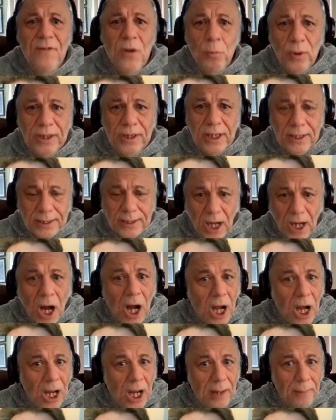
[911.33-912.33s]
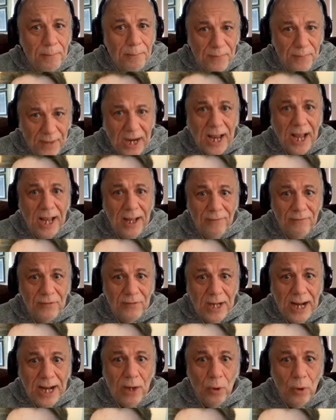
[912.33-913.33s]
with the time they have
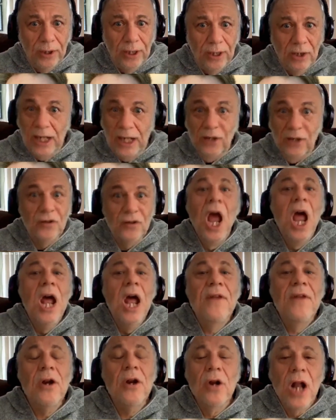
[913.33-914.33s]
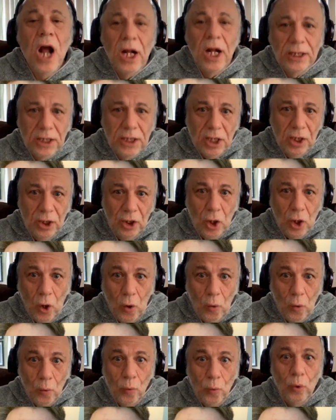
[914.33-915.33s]
now on their hands, they're not going to
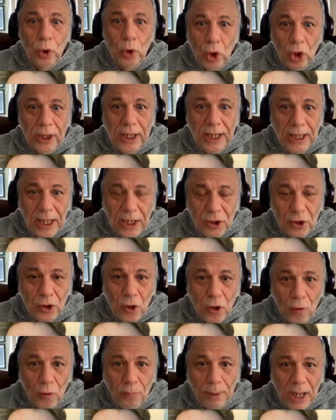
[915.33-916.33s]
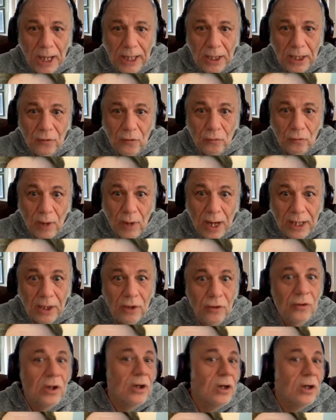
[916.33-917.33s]
go looking at Joe Biden's record. They're